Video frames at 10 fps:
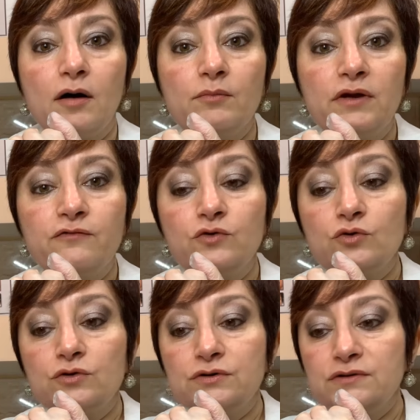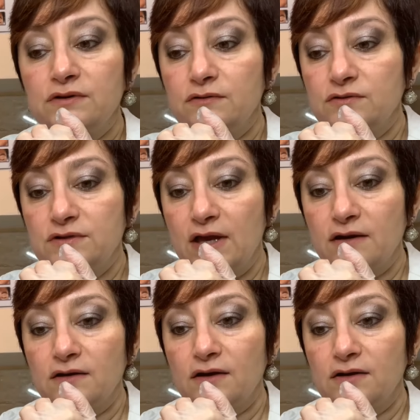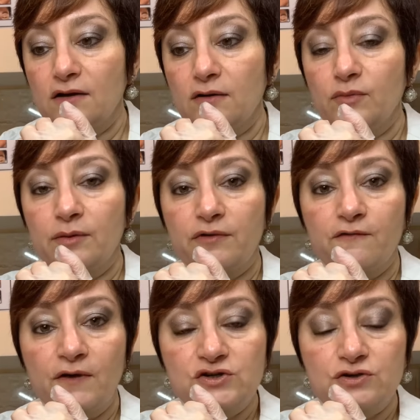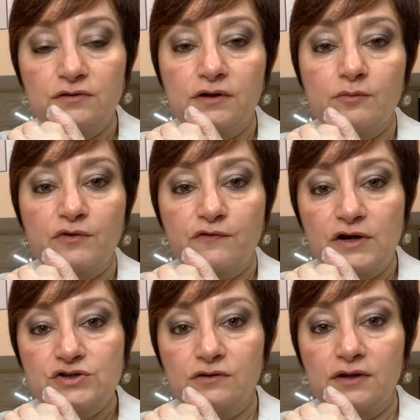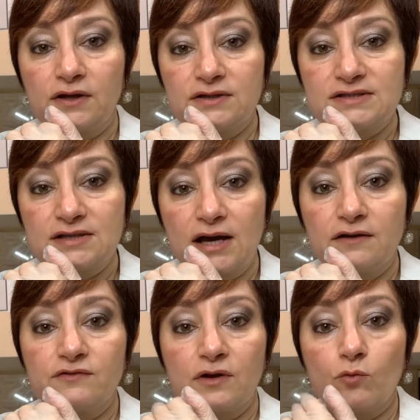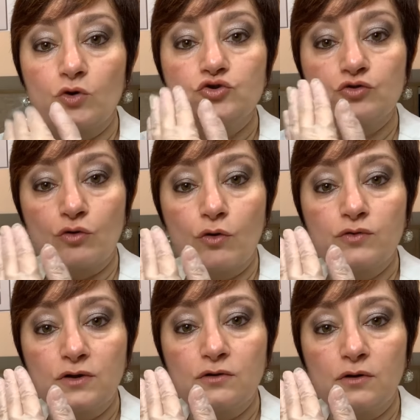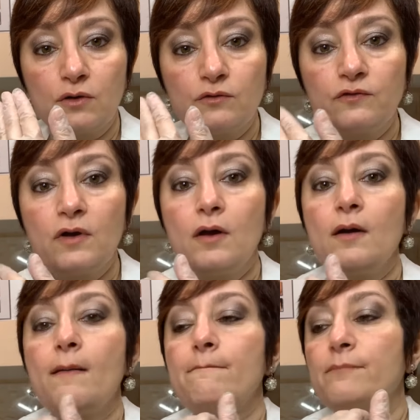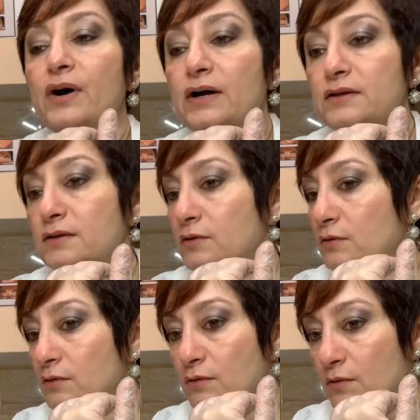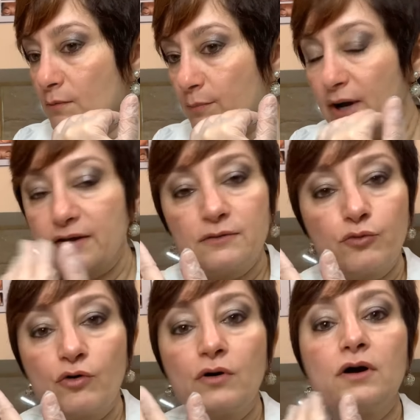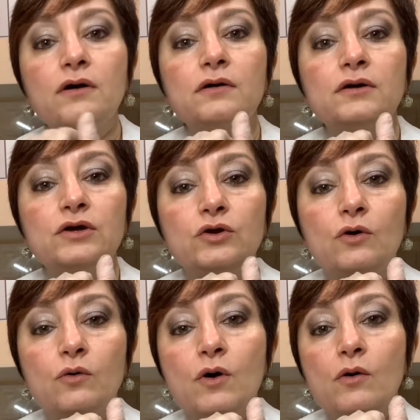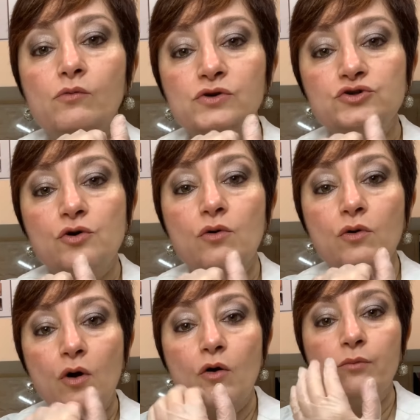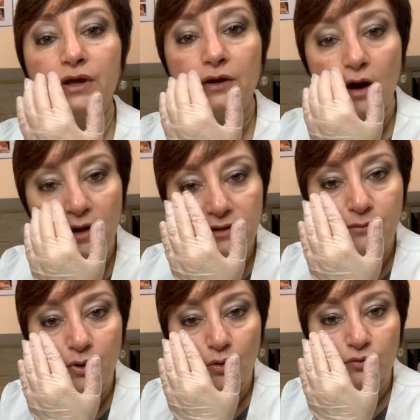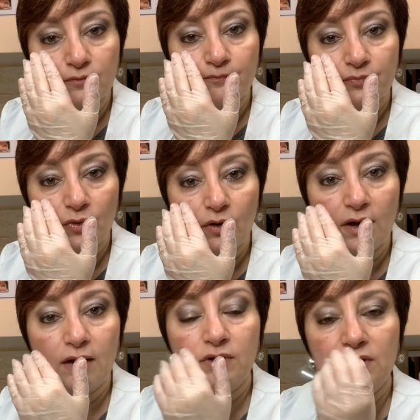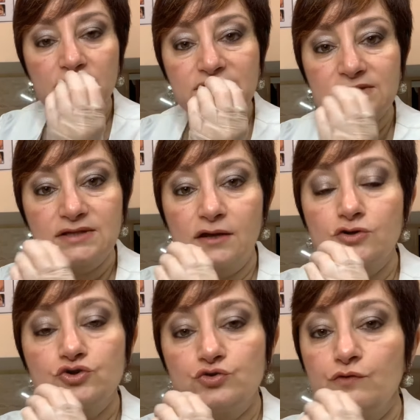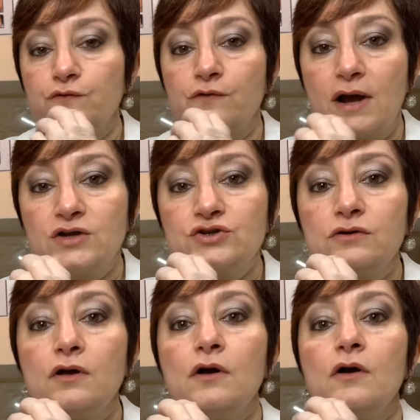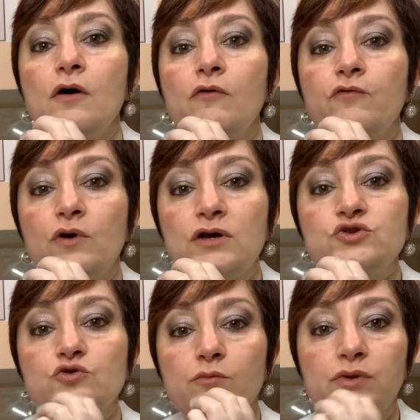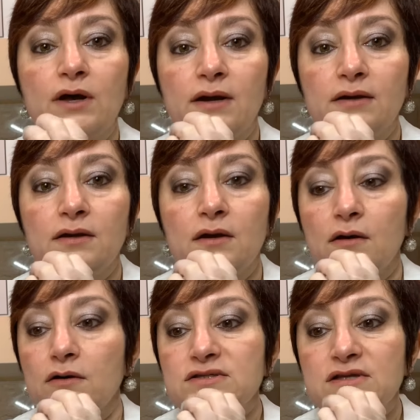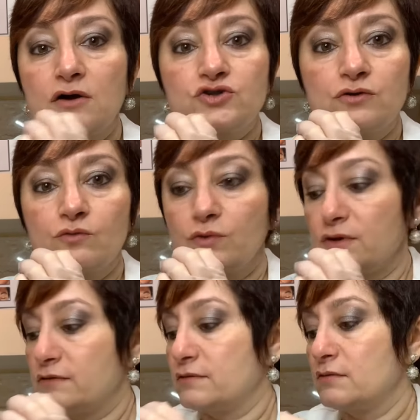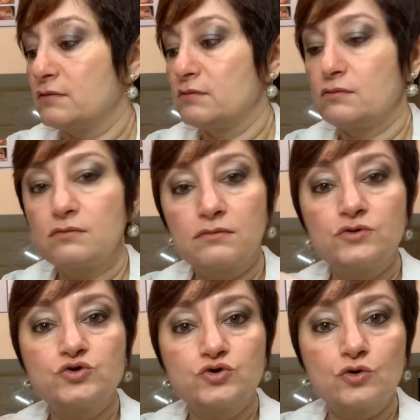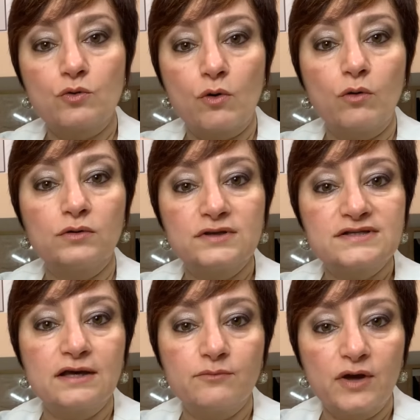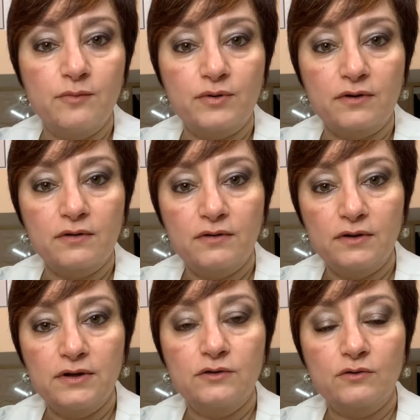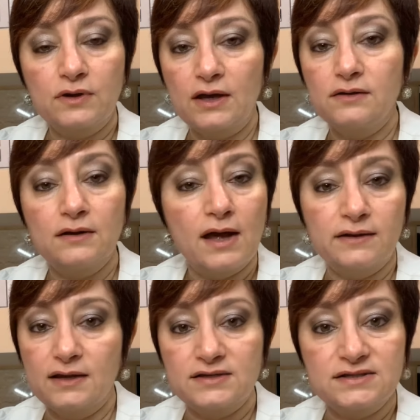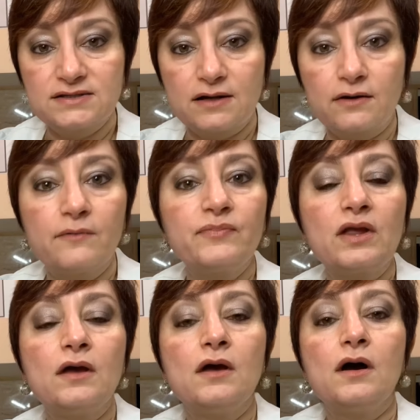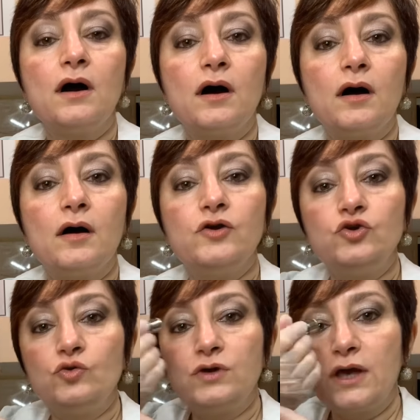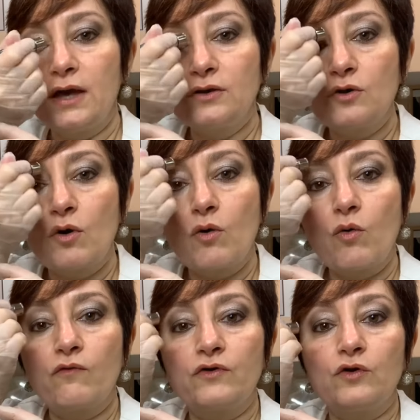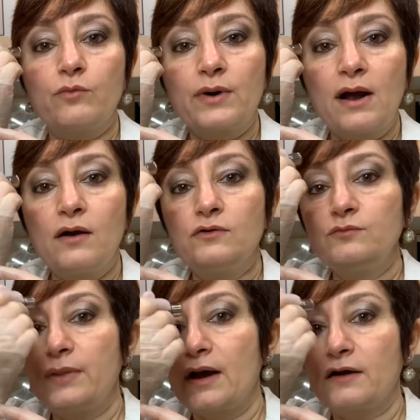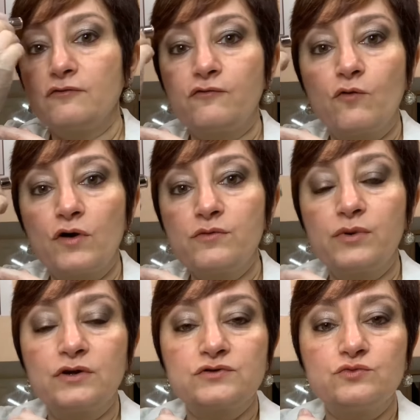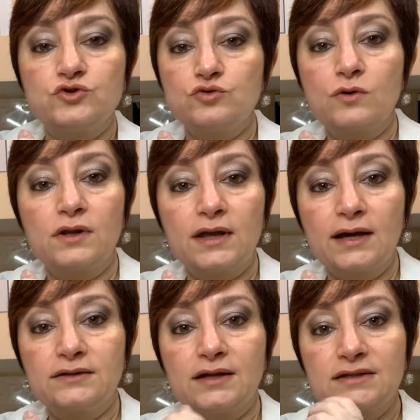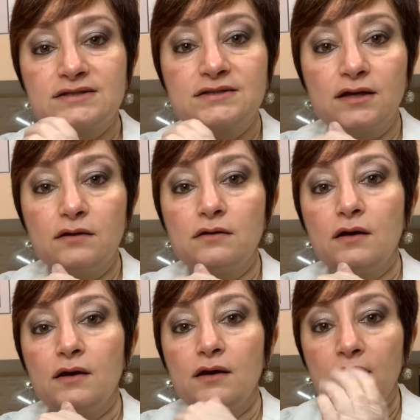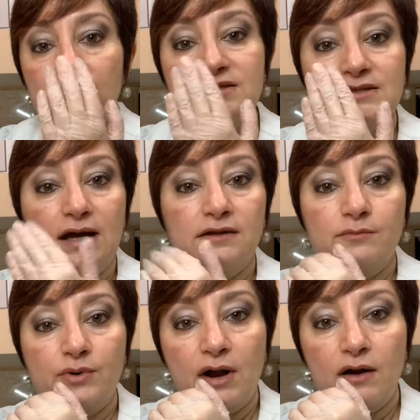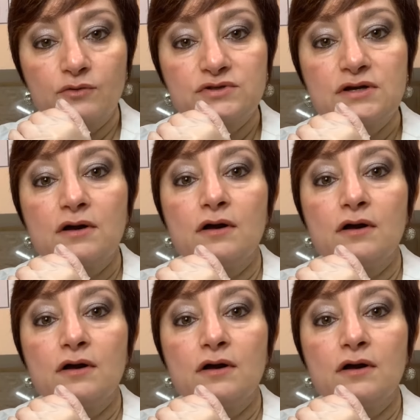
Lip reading: If you're getting it done by a professional, then the professional can decide if they want to go that close. But by the book, we don't go beyond the bone, okay? Because the skin is too fragile for us to apply suction with so-called sandpaper in it, okay? Not necessary. You can go over your brow back and forth, because we do collect dead skin inside the brows.